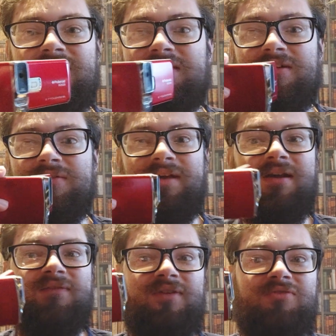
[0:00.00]
I don't care
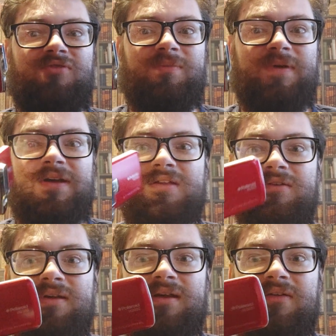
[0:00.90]
if I drop it. I
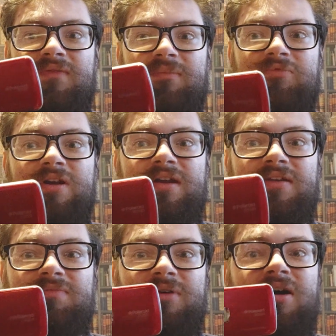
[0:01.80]
don't care if it
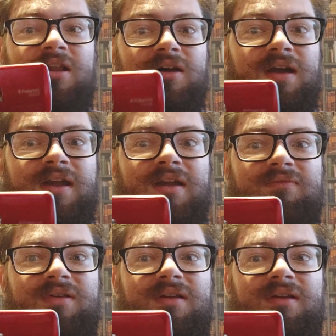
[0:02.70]
breaks, but I like
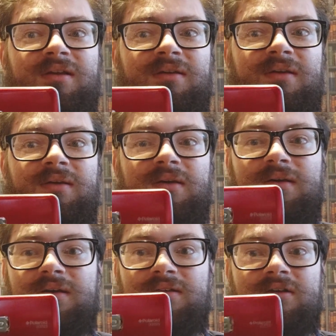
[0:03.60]
having it,
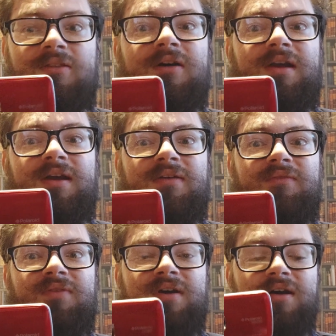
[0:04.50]
and I like it
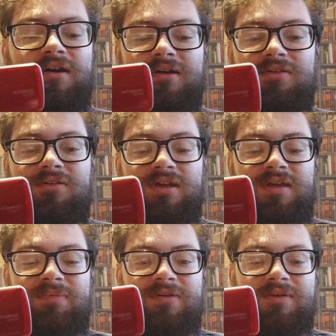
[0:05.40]
for that. I can just
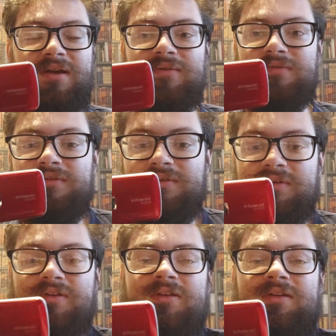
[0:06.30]
keep it around,
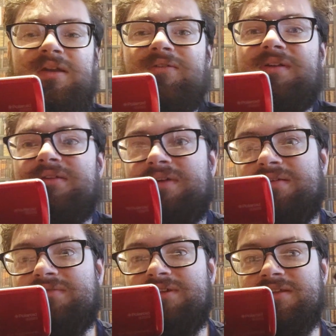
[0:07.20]
carry it
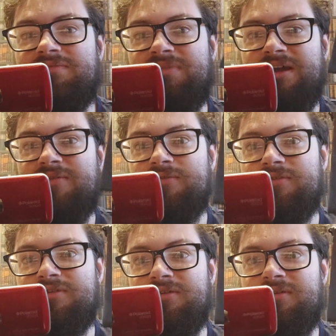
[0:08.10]
around in this
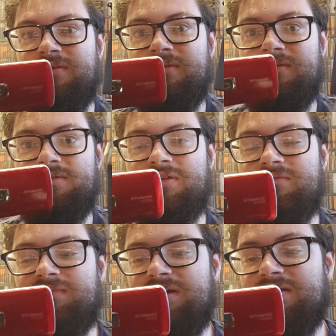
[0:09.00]
pouch.
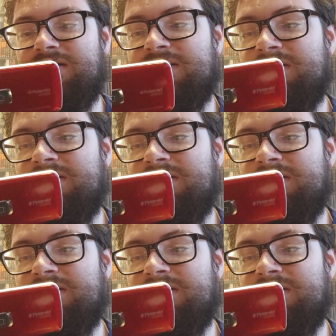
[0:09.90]
Doesn't matter.